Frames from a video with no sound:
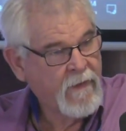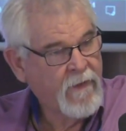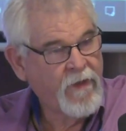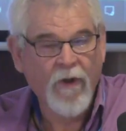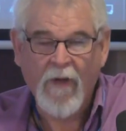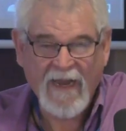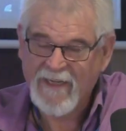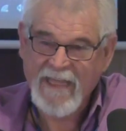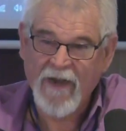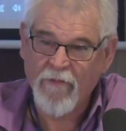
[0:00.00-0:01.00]
You know why?
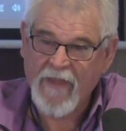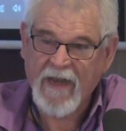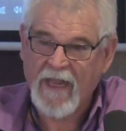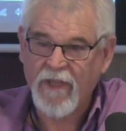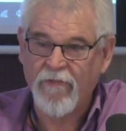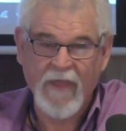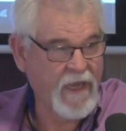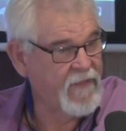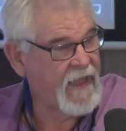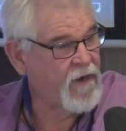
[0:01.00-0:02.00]
Because they don't think like you think,
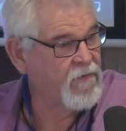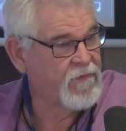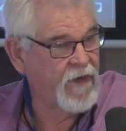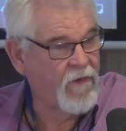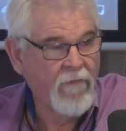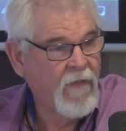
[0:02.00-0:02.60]
and they don't, you know.